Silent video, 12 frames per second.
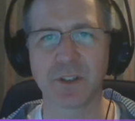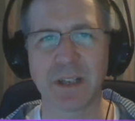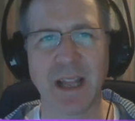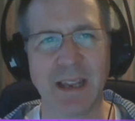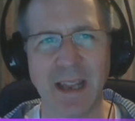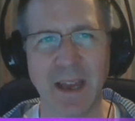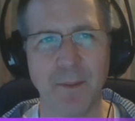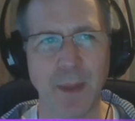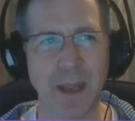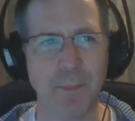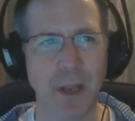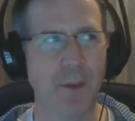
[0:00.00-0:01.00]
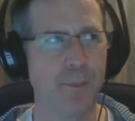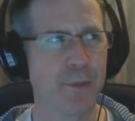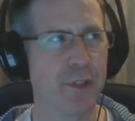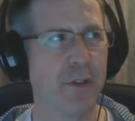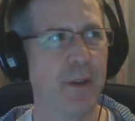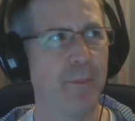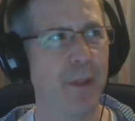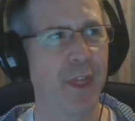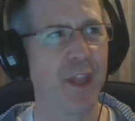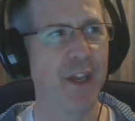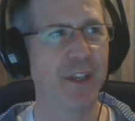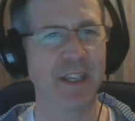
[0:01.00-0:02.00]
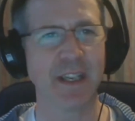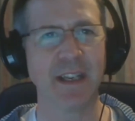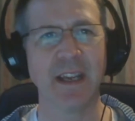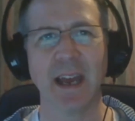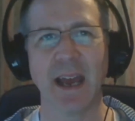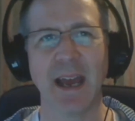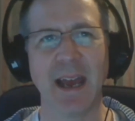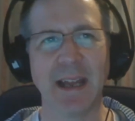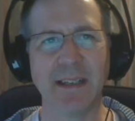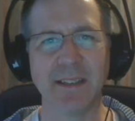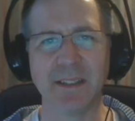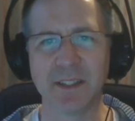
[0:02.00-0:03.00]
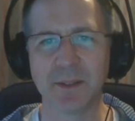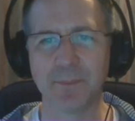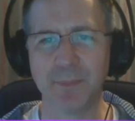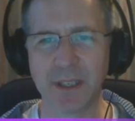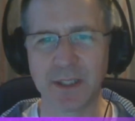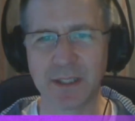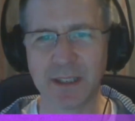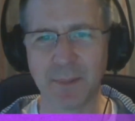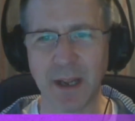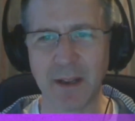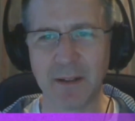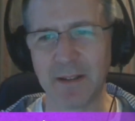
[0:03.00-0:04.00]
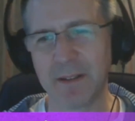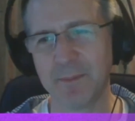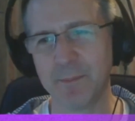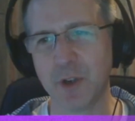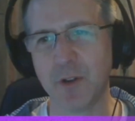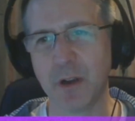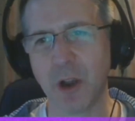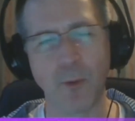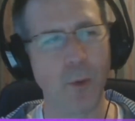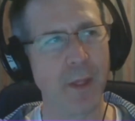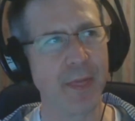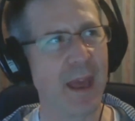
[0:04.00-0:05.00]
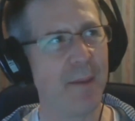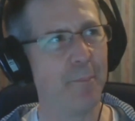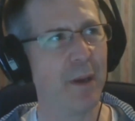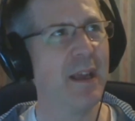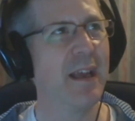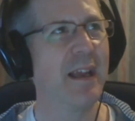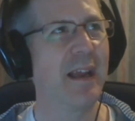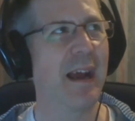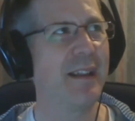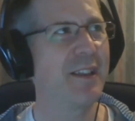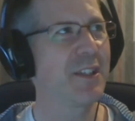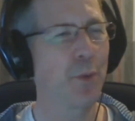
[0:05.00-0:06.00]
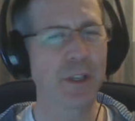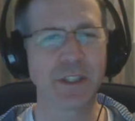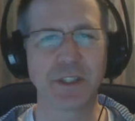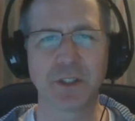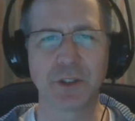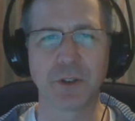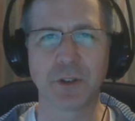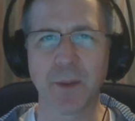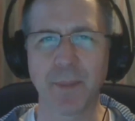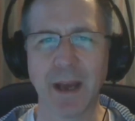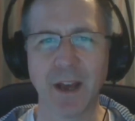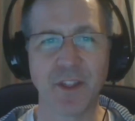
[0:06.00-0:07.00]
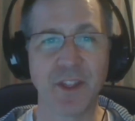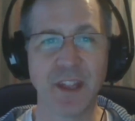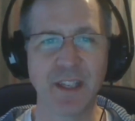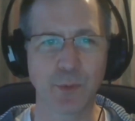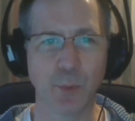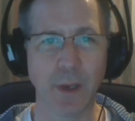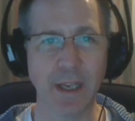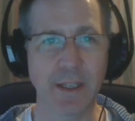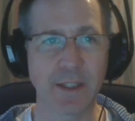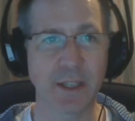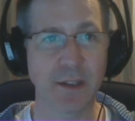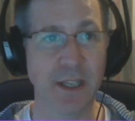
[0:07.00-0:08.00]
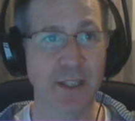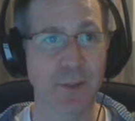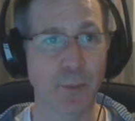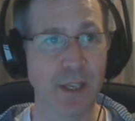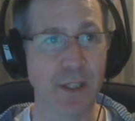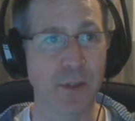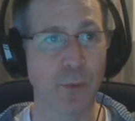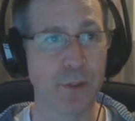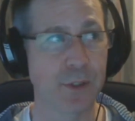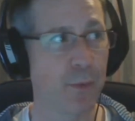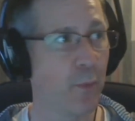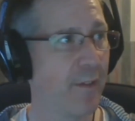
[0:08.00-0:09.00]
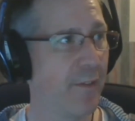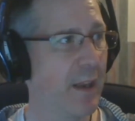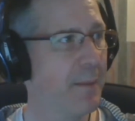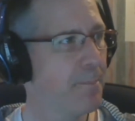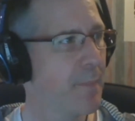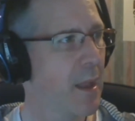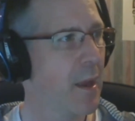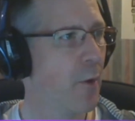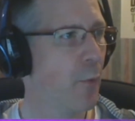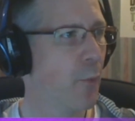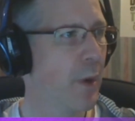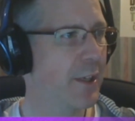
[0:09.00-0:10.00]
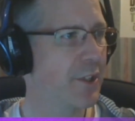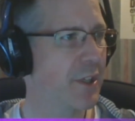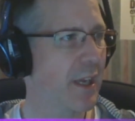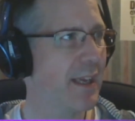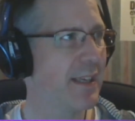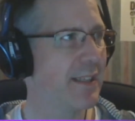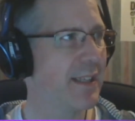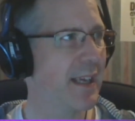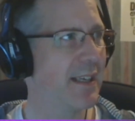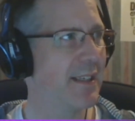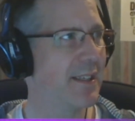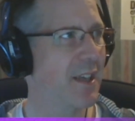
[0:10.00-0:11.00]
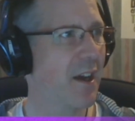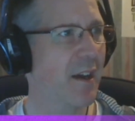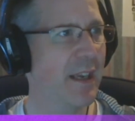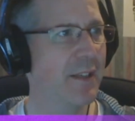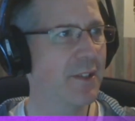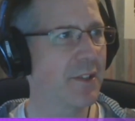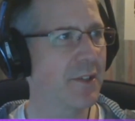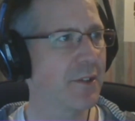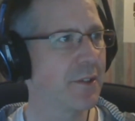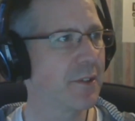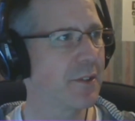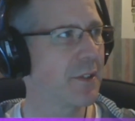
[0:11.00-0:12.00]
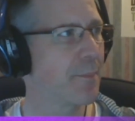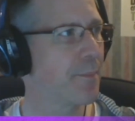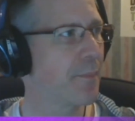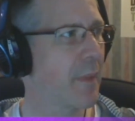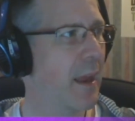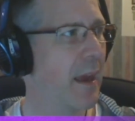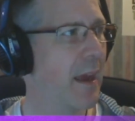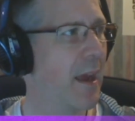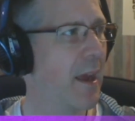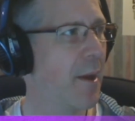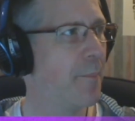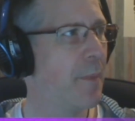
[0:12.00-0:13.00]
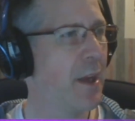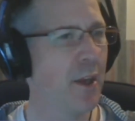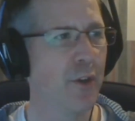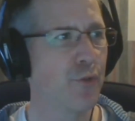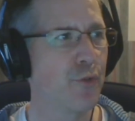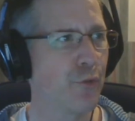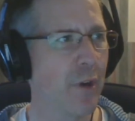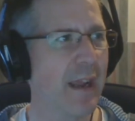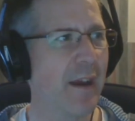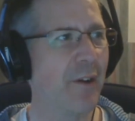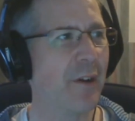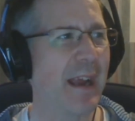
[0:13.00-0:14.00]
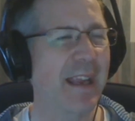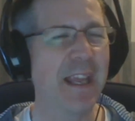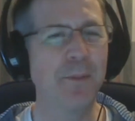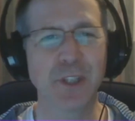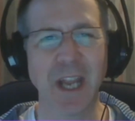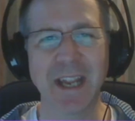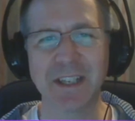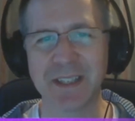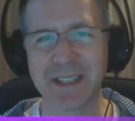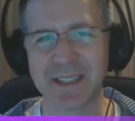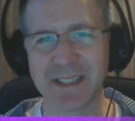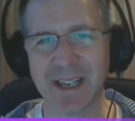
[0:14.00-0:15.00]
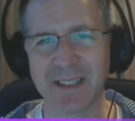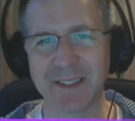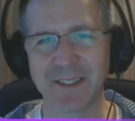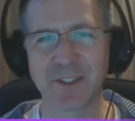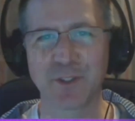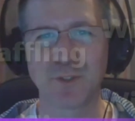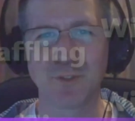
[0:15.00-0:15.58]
sort of like get maybe up to number 30, and but I might do a long one there. But I just wanted to talk about this week's Wilson Waffling, which is entitled, I keep changing this title,